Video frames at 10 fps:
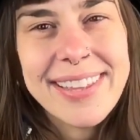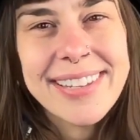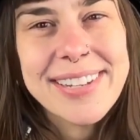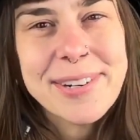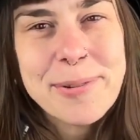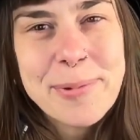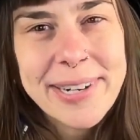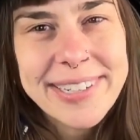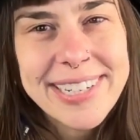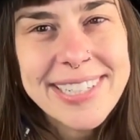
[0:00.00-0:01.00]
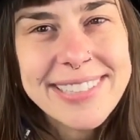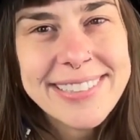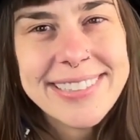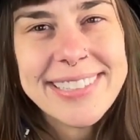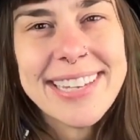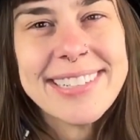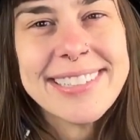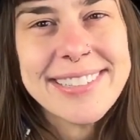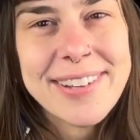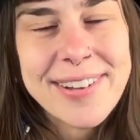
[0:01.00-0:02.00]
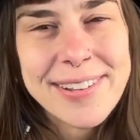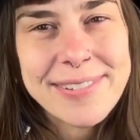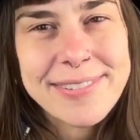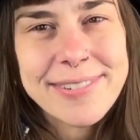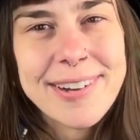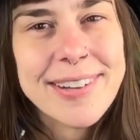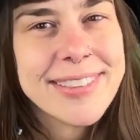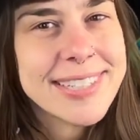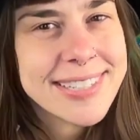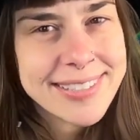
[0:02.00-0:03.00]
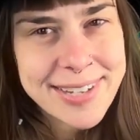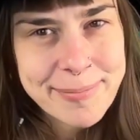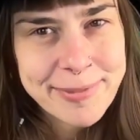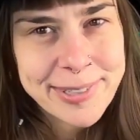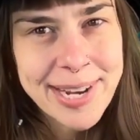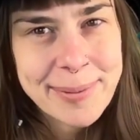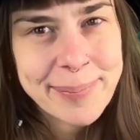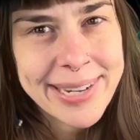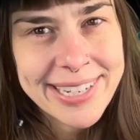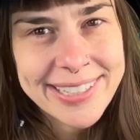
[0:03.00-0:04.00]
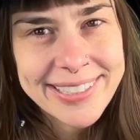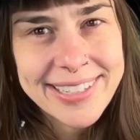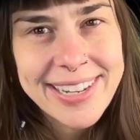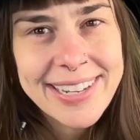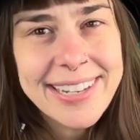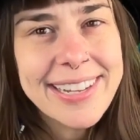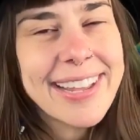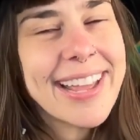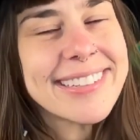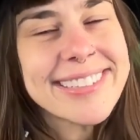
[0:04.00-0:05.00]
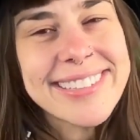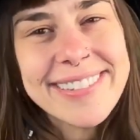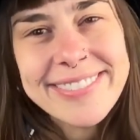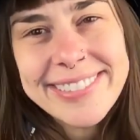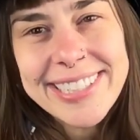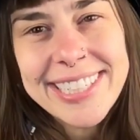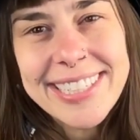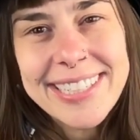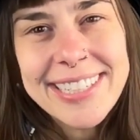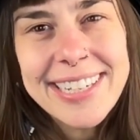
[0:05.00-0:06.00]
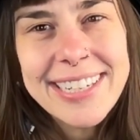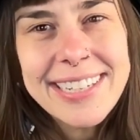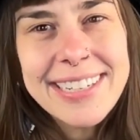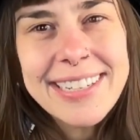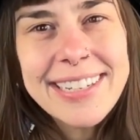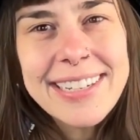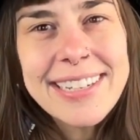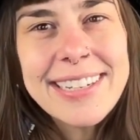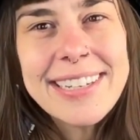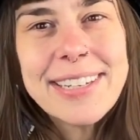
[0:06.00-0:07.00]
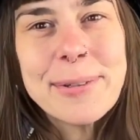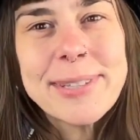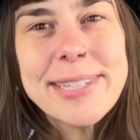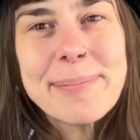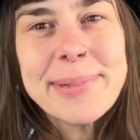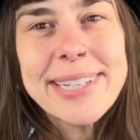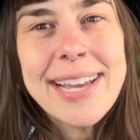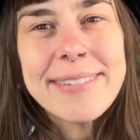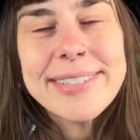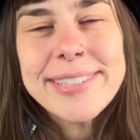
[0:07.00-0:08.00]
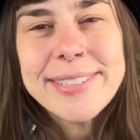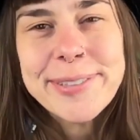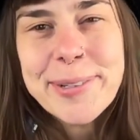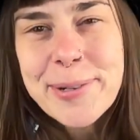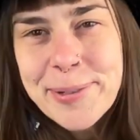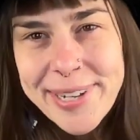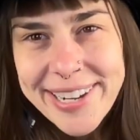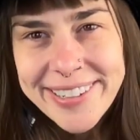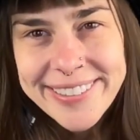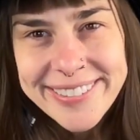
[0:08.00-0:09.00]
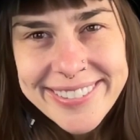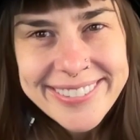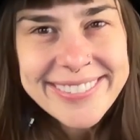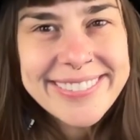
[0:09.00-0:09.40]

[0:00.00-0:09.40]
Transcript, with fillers: Your awareness can dissolve all the discomfort and pain and suffering. You simply have to slow down